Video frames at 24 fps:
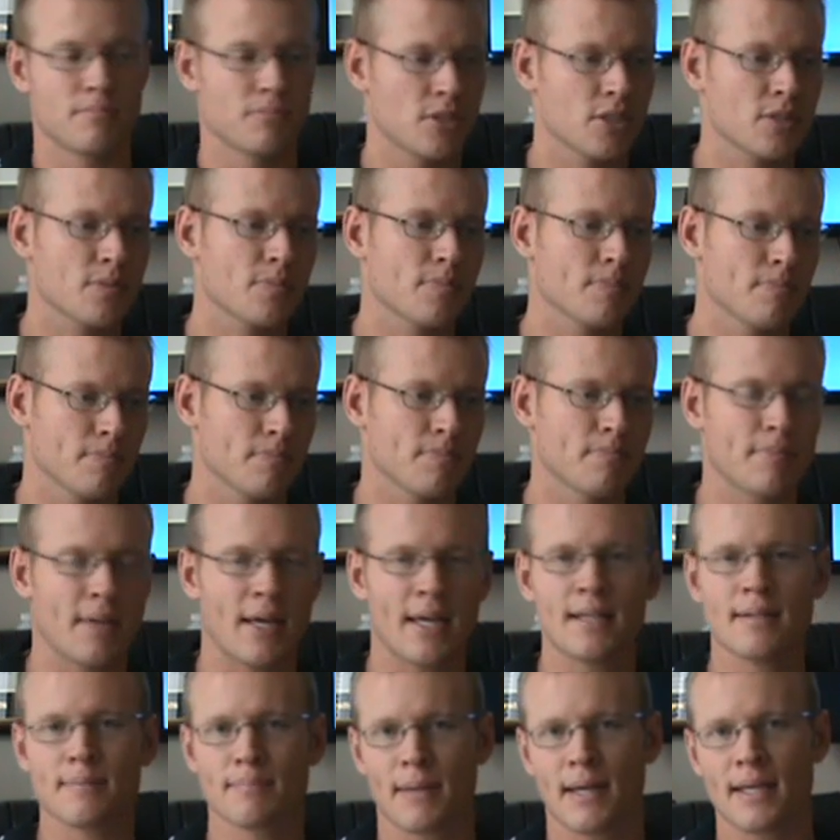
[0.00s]
just
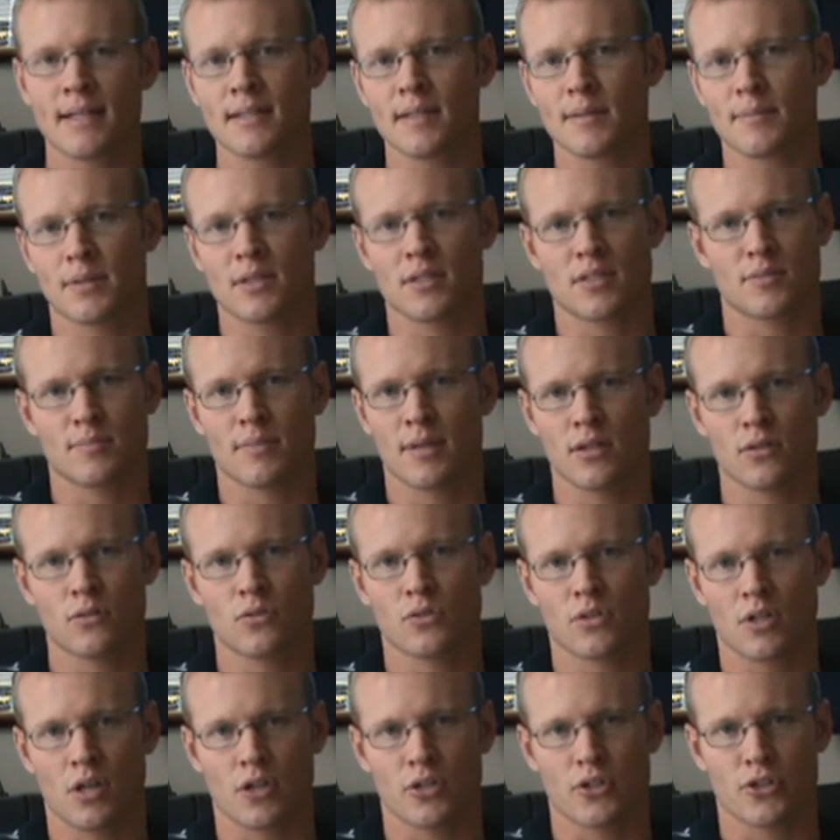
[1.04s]
mainly because
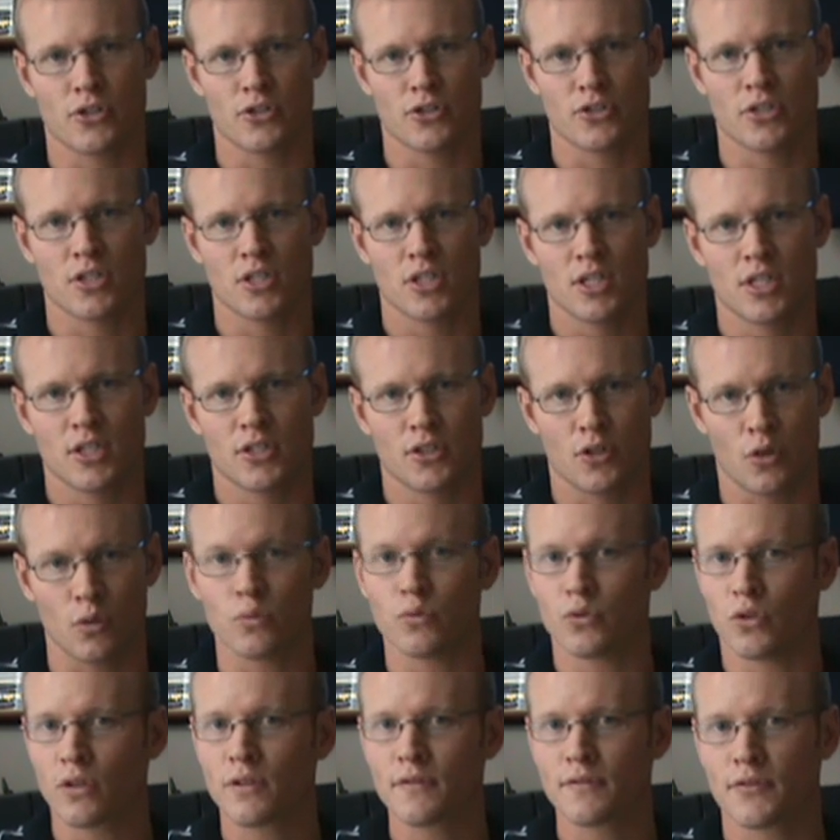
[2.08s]
medical doctors
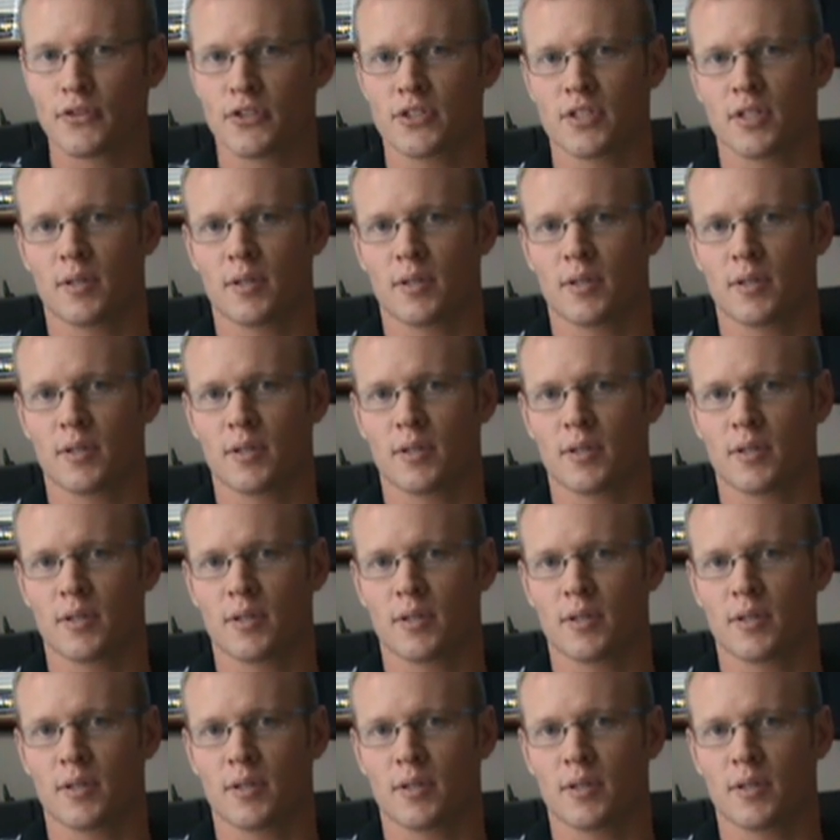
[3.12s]
don't look for